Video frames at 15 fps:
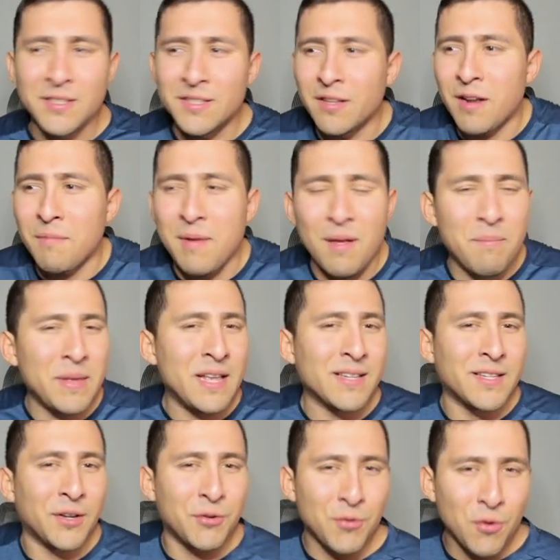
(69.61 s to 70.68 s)
It's not about me
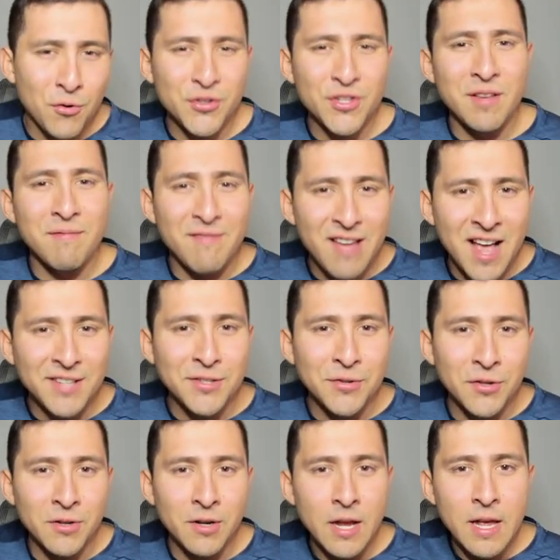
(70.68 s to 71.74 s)
as a CRONOS
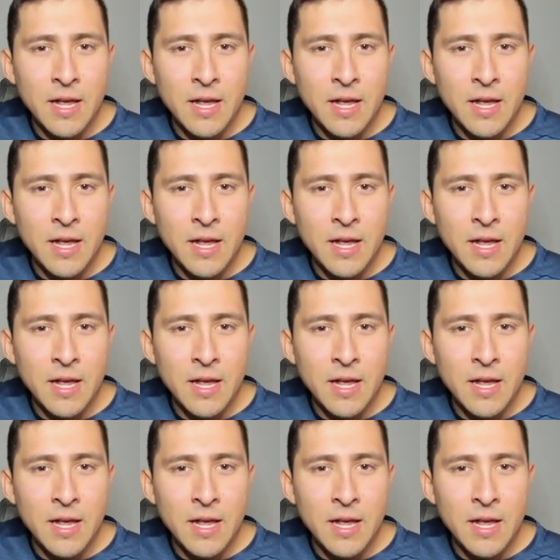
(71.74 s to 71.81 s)
ambassador.